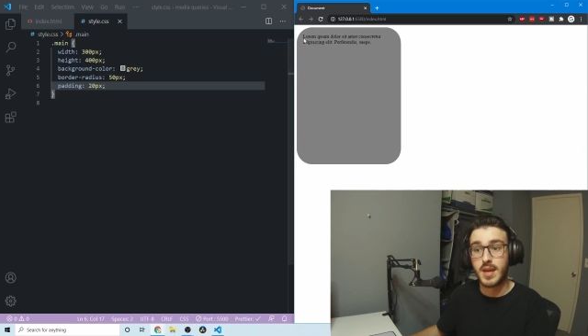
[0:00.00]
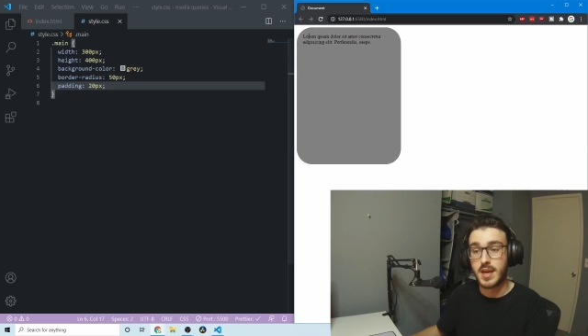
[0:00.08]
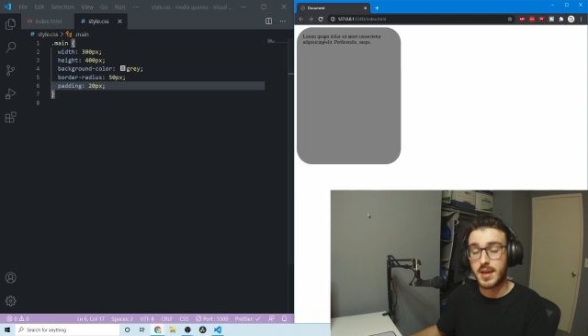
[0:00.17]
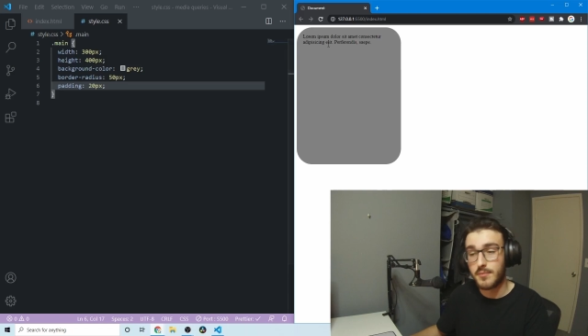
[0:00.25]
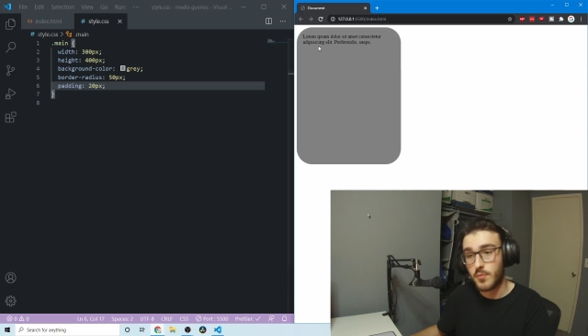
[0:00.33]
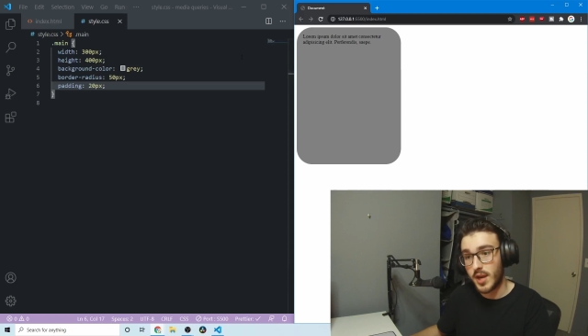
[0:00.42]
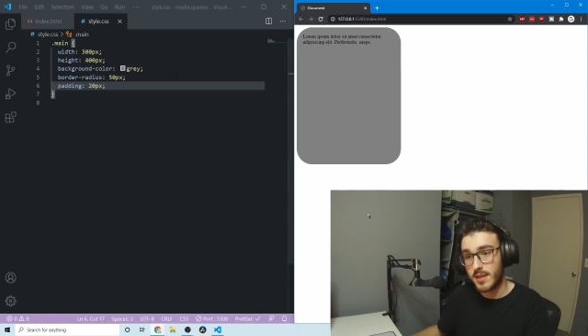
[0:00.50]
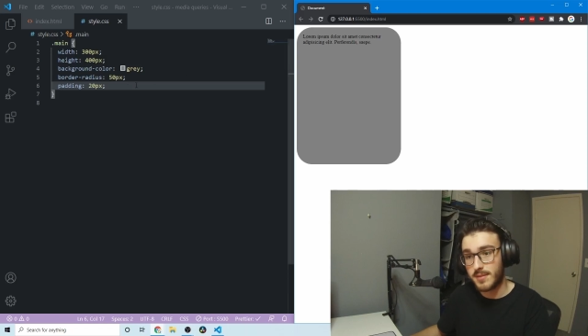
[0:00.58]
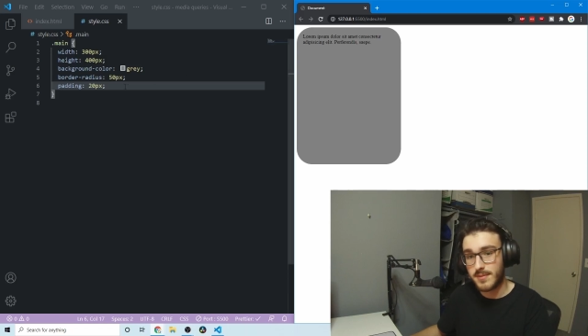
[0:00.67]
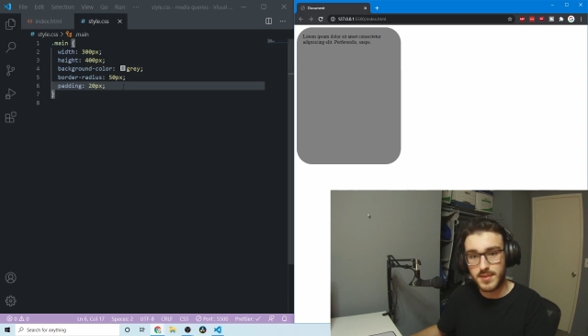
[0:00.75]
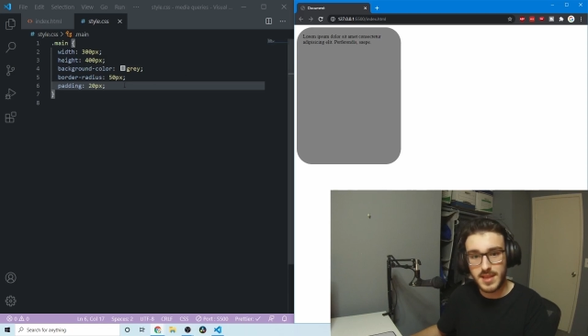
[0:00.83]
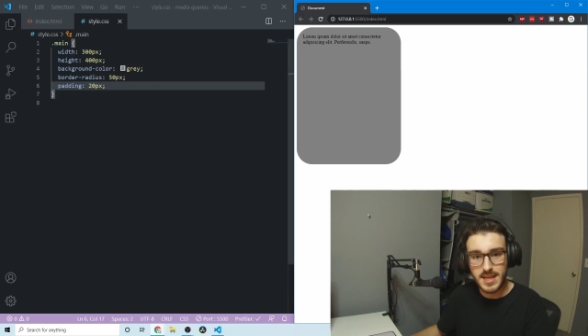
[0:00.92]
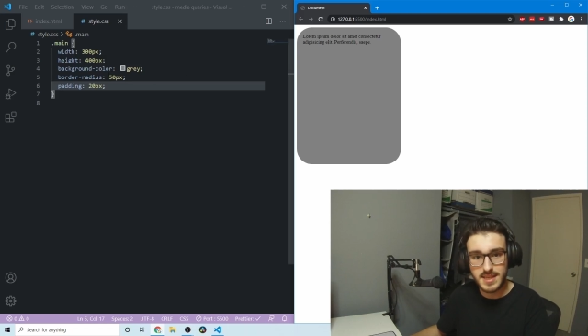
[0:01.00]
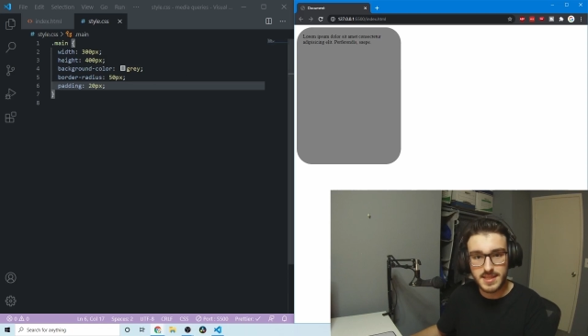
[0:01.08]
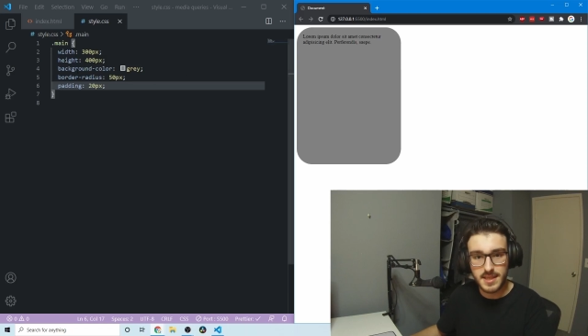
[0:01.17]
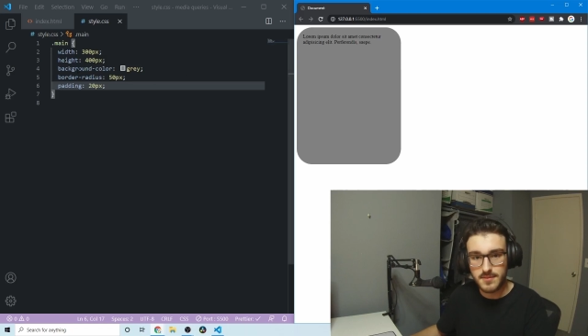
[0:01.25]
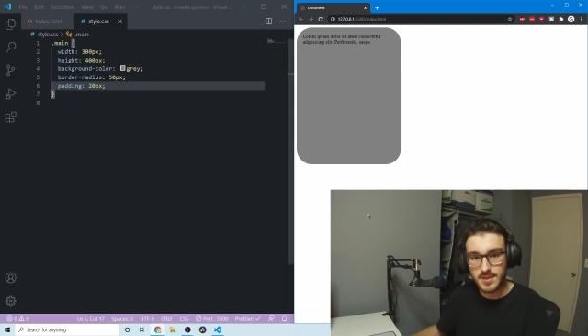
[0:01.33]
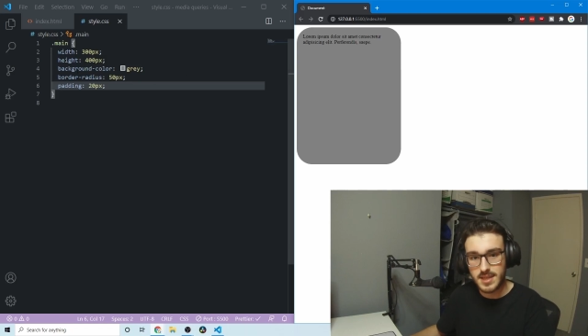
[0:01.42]
Uh, one last
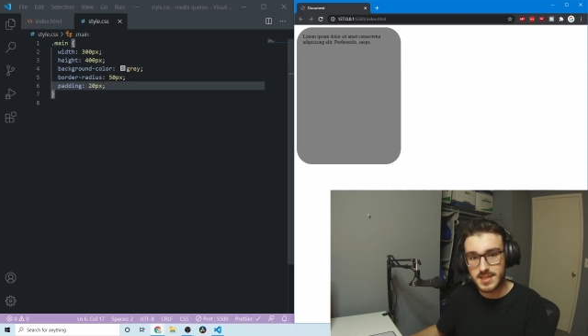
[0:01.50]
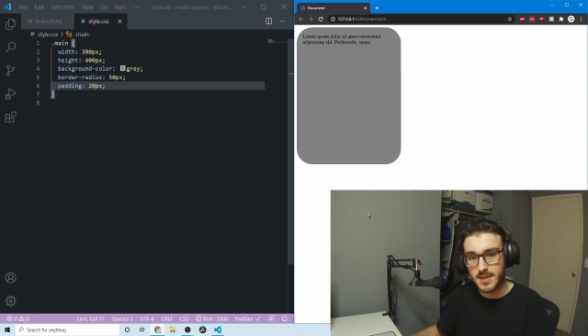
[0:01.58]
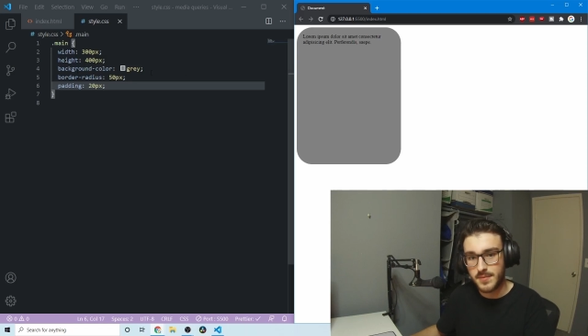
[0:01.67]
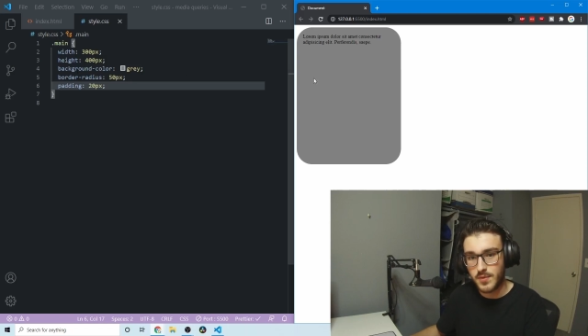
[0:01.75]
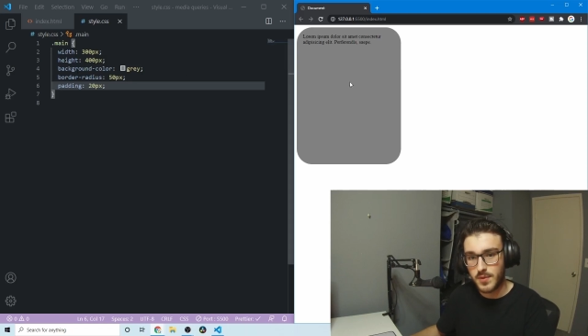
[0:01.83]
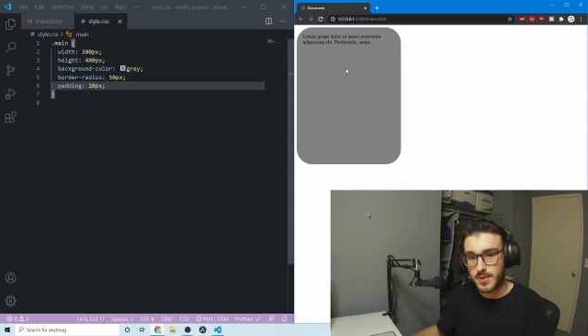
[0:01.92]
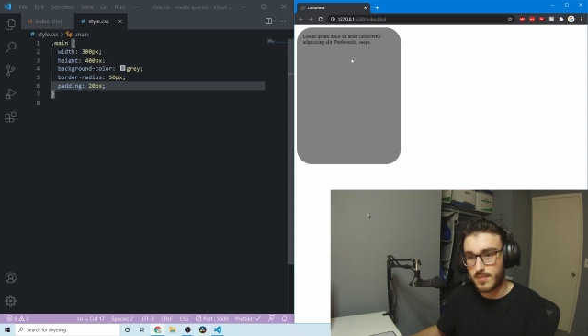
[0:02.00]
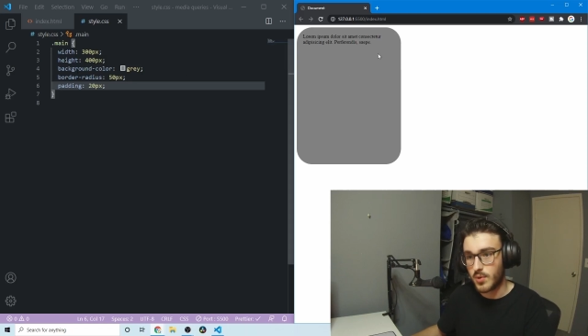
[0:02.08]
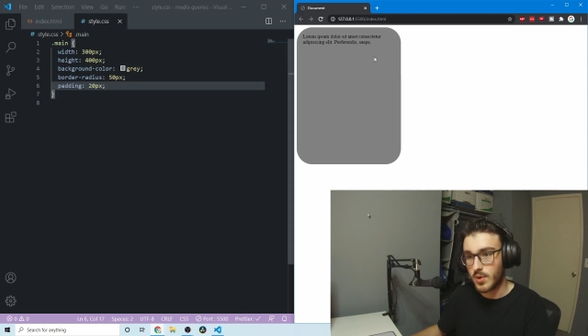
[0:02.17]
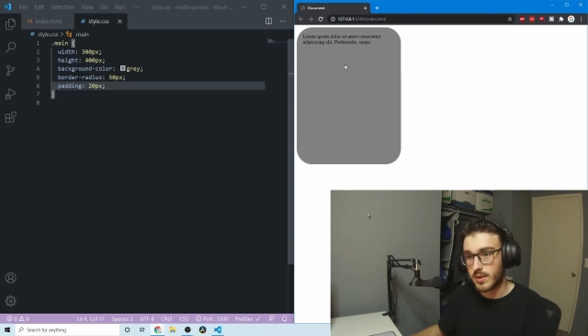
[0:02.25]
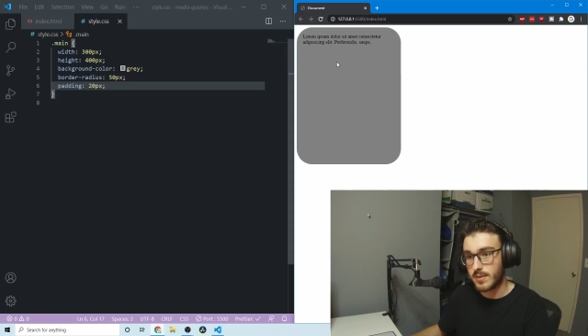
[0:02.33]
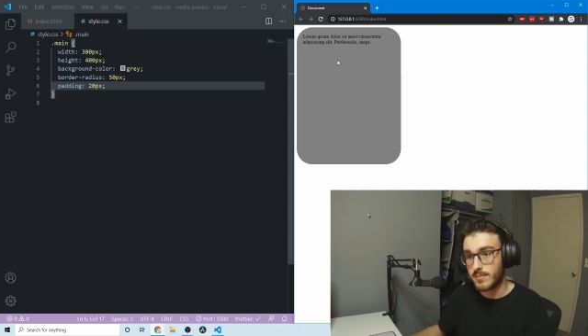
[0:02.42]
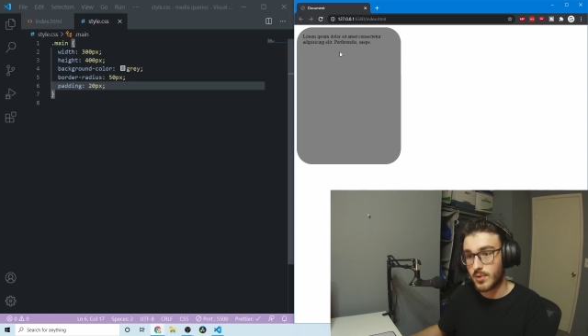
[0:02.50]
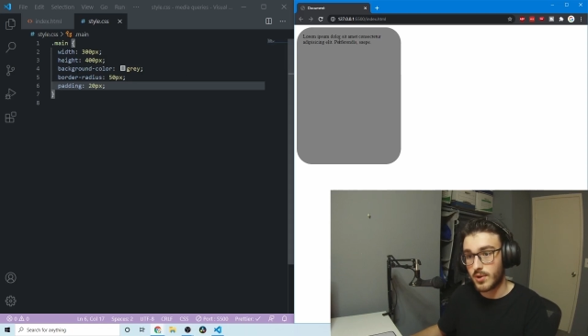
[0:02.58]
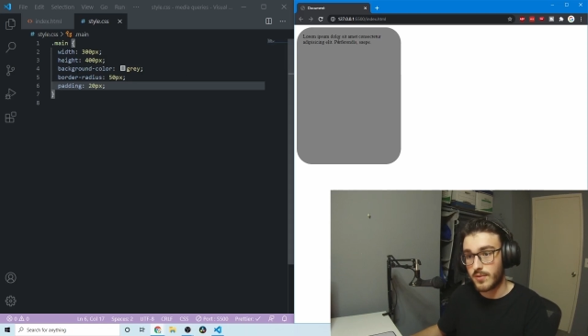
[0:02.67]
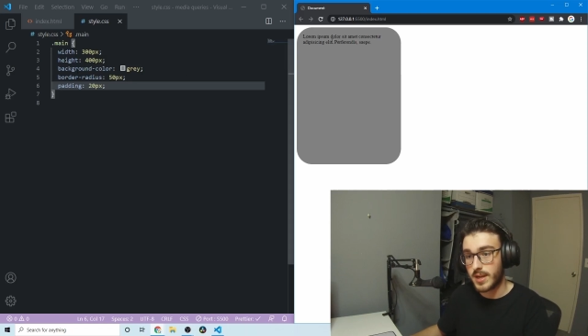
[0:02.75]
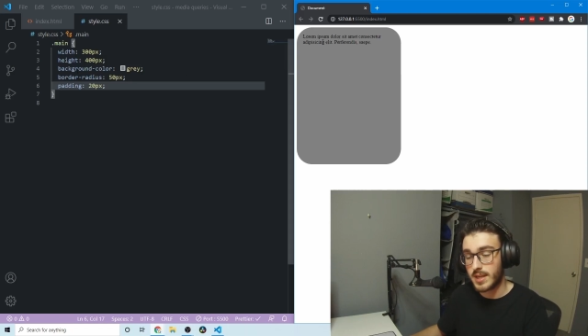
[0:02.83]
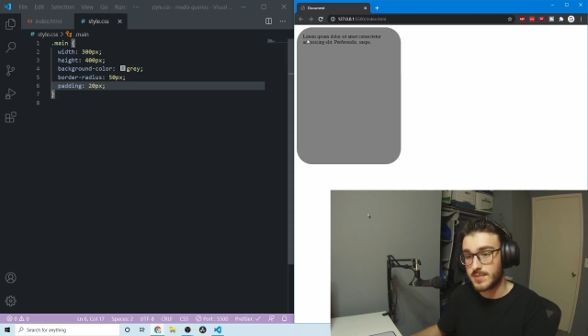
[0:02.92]
thing that is helpful with the border,
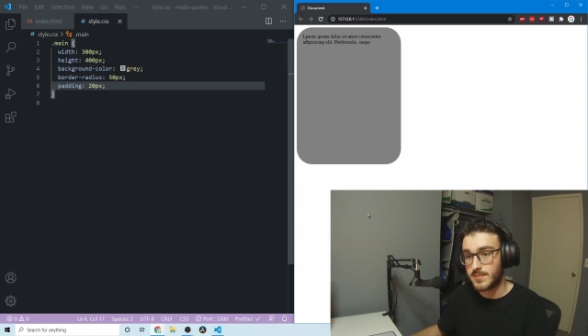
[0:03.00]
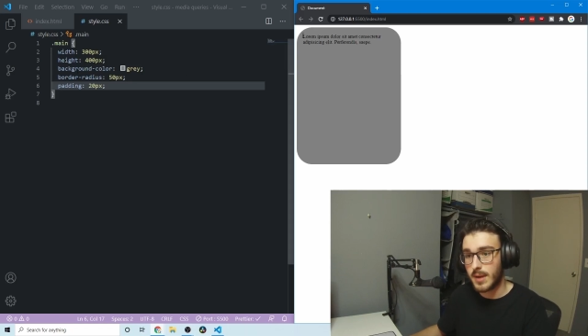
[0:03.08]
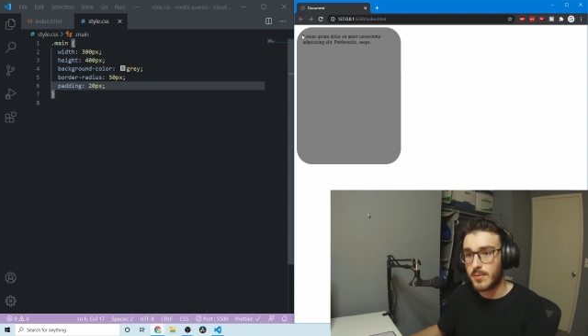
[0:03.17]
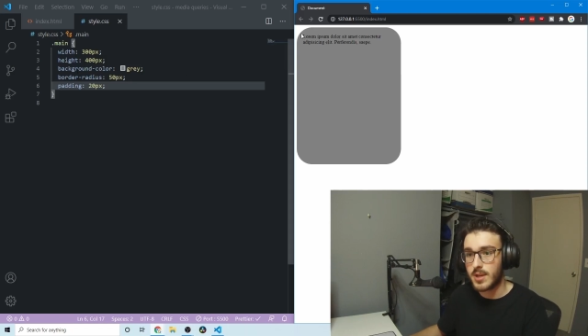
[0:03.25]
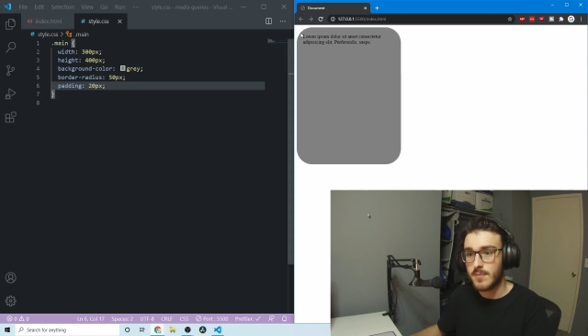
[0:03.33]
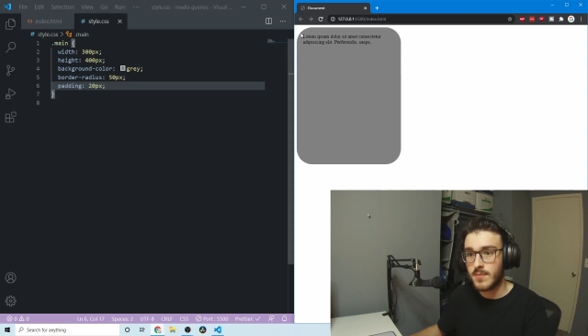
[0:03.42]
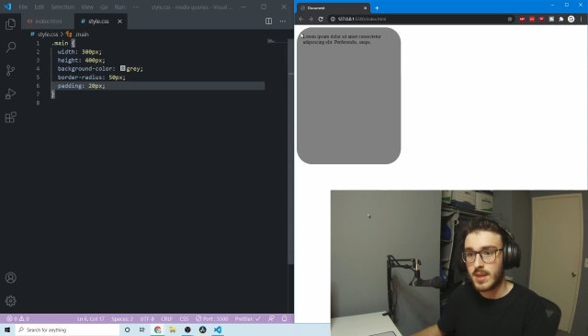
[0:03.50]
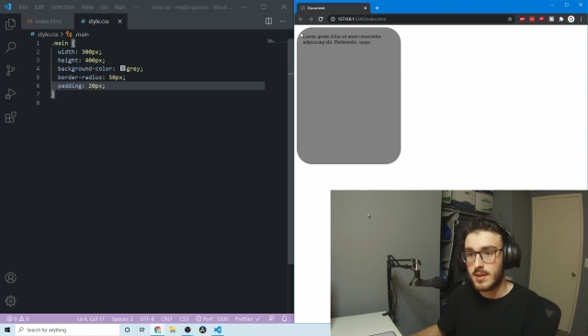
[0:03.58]
border radius property